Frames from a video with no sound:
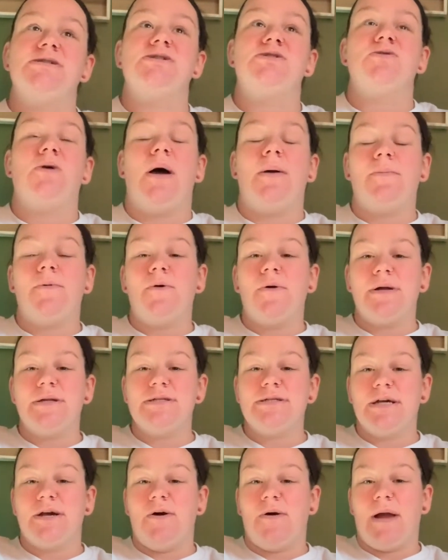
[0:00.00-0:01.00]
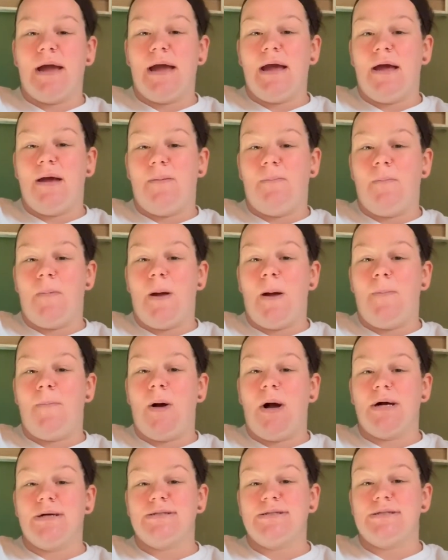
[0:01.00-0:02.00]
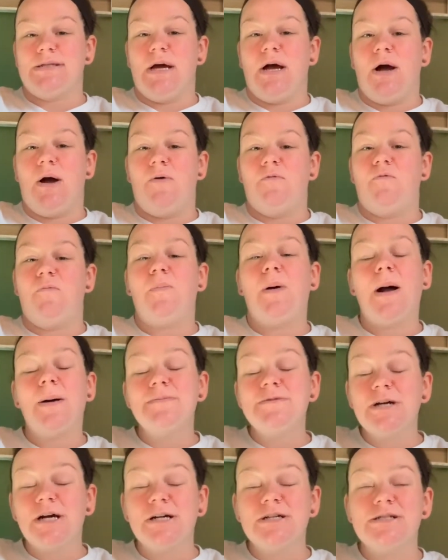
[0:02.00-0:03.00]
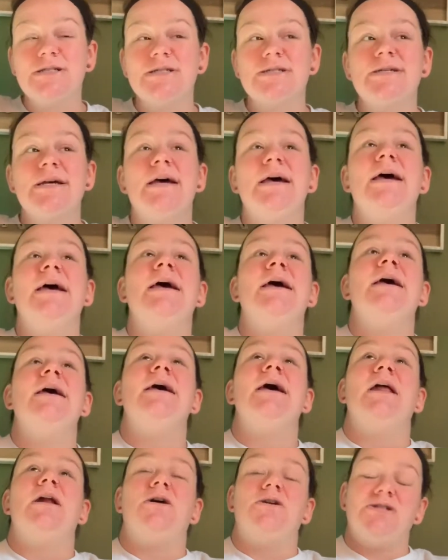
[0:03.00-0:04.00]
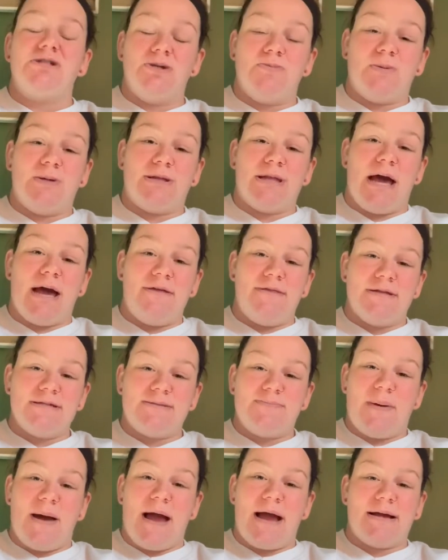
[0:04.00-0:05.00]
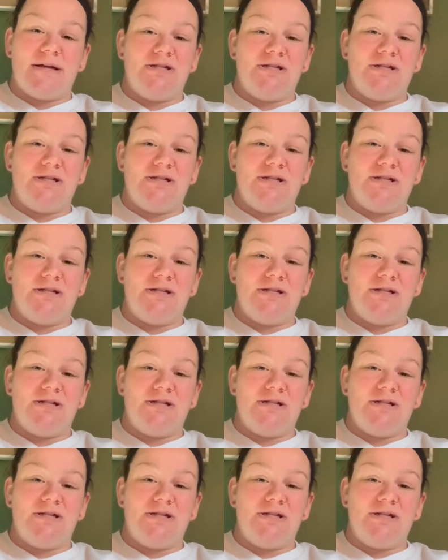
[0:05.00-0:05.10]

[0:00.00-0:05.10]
So I'm going to go get him a box of Pop-Tarts and also put that in this bag.